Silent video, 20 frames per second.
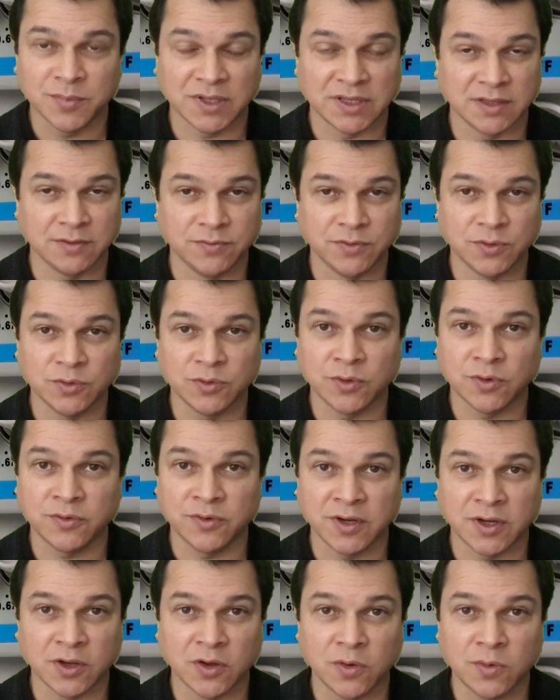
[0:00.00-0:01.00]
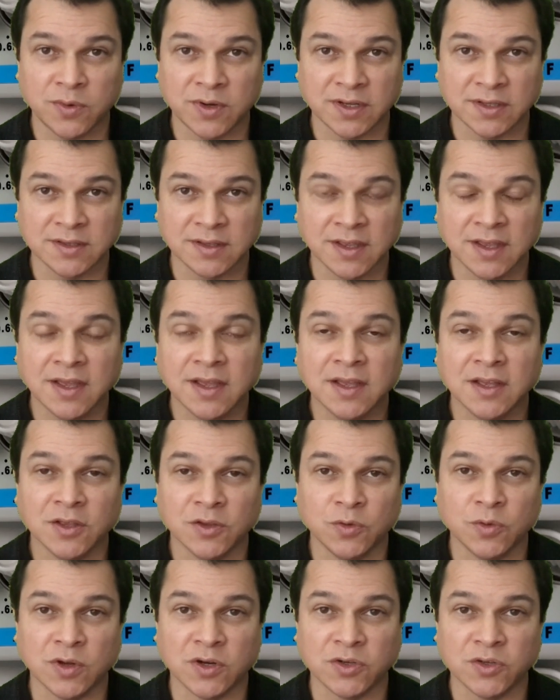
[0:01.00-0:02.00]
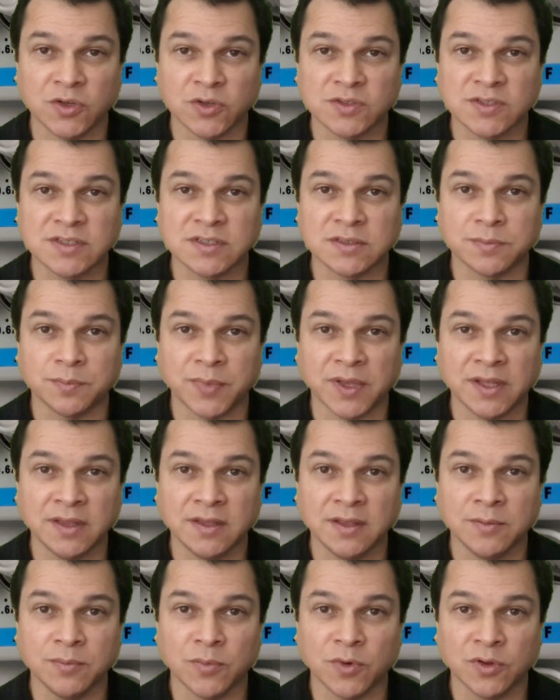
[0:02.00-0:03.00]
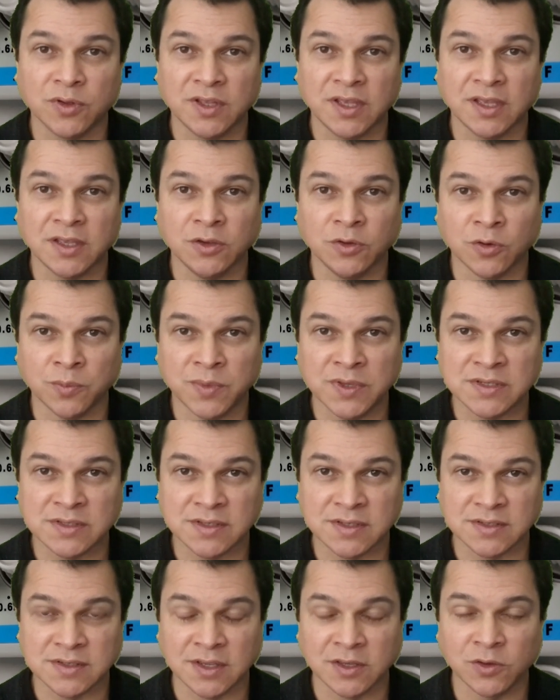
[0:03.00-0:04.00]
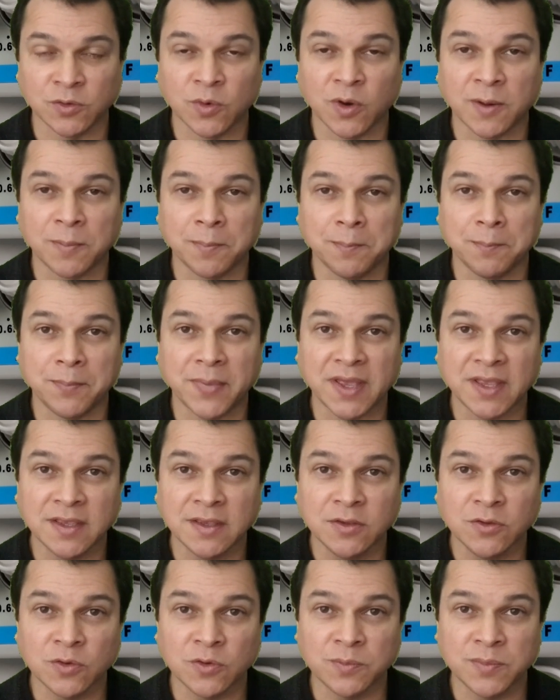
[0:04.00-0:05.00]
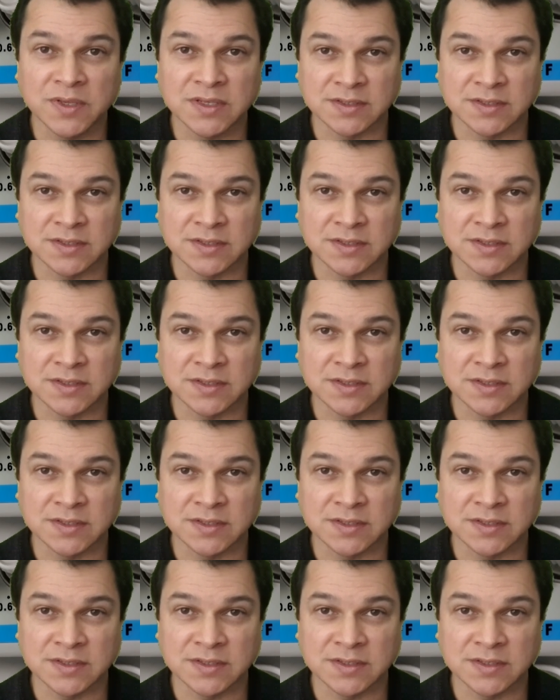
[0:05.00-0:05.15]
But if you don't recover it, you are just spending money in your business and you are paying your